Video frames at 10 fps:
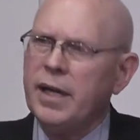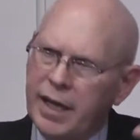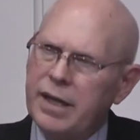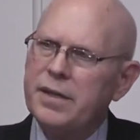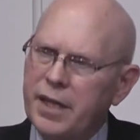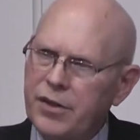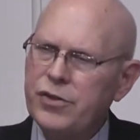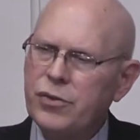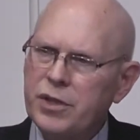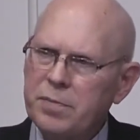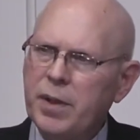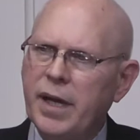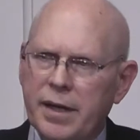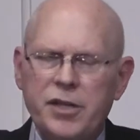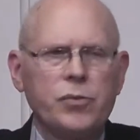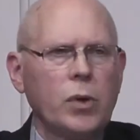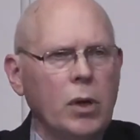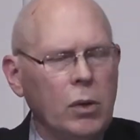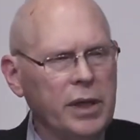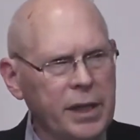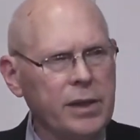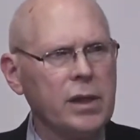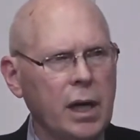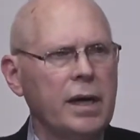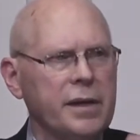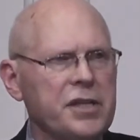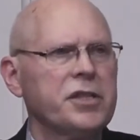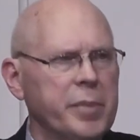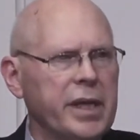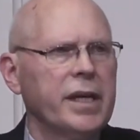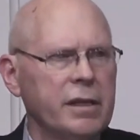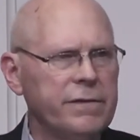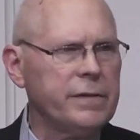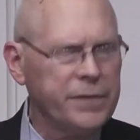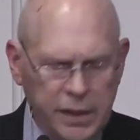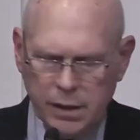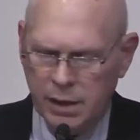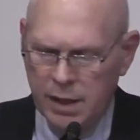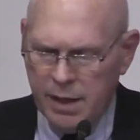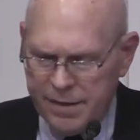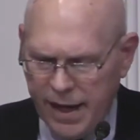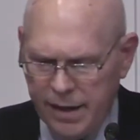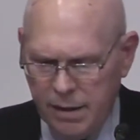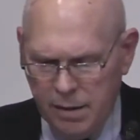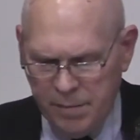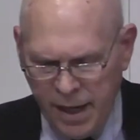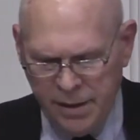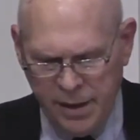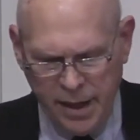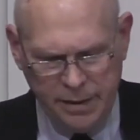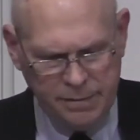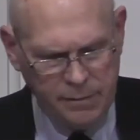It continues to explain his role in the garden is to begin to fulfill that mandate